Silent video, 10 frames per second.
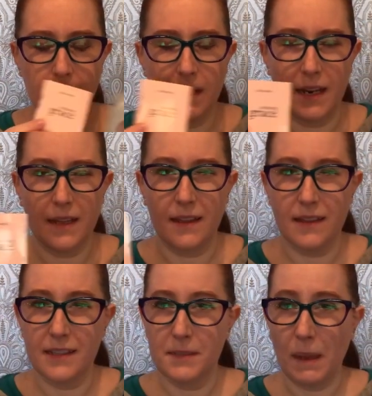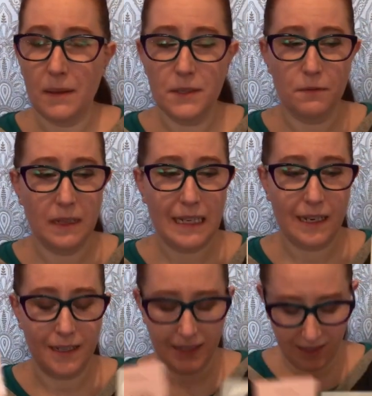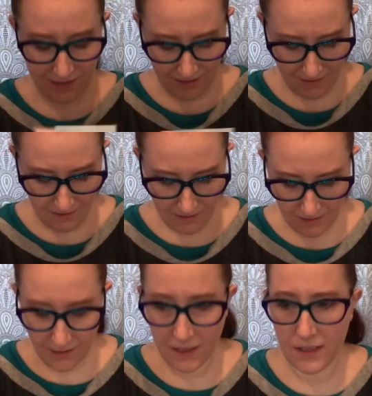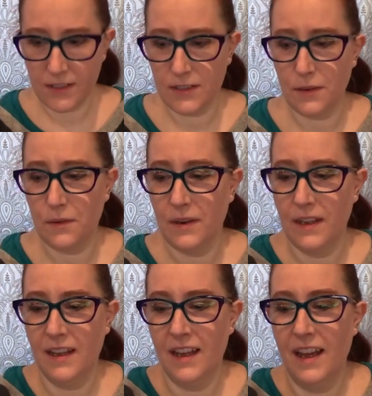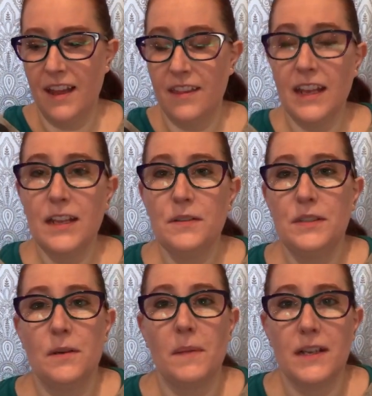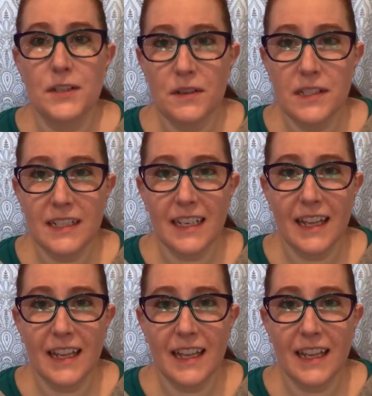And I think the smell is really nice. So thank you so much, Christy.